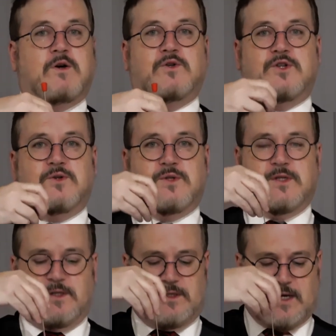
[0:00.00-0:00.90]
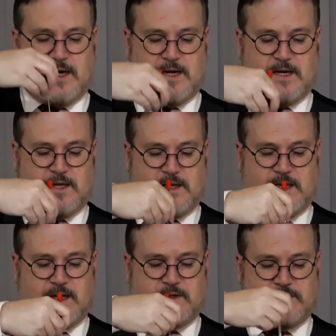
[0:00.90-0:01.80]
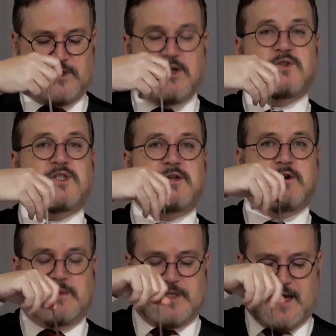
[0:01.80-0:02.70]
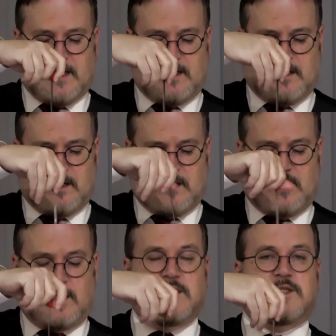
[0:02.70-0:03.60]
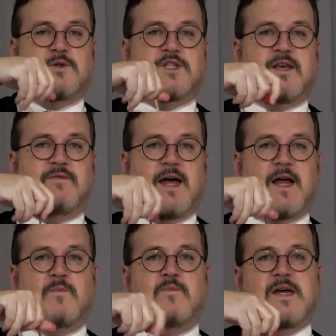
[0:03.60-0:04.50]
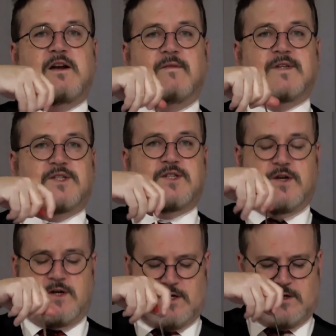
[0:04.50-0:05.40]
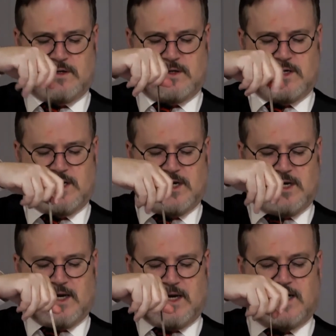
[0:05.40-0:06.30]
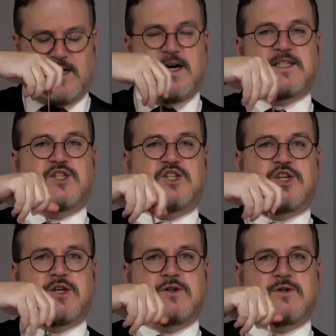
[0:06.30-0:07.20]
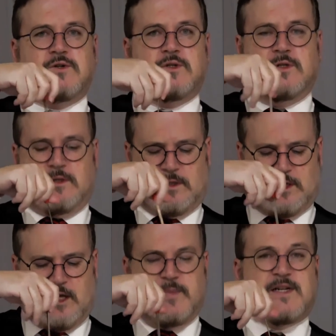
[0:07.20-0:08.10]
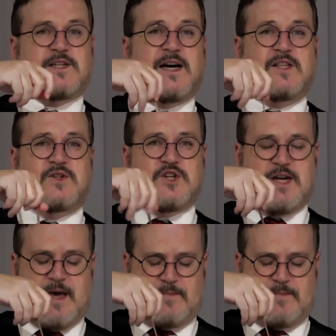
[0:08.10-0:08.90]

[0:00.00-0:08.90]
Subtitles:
No juices, nothing else, no syrups added. So we just give that a bit of a stir. Get it nice and chilled, a little bit of dilution